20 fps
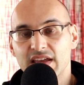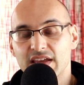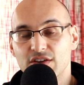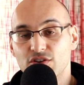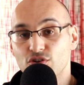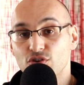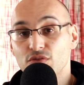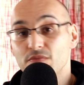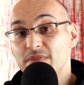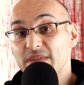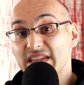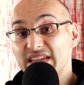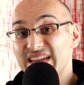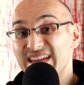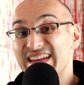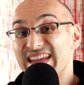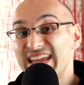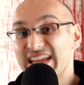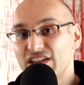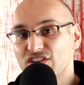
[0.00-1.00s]
It could be
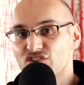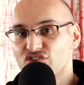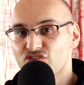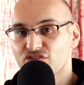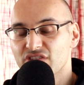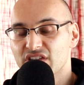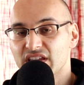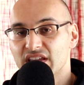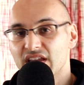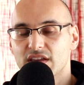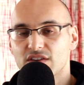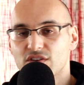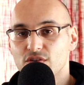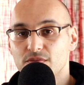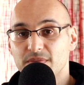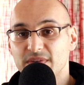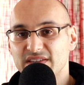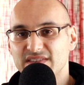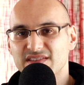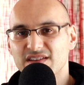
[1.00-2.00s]
an injury. It
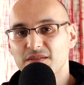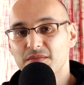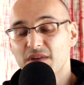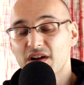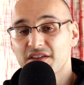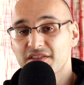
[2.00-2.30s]
could be some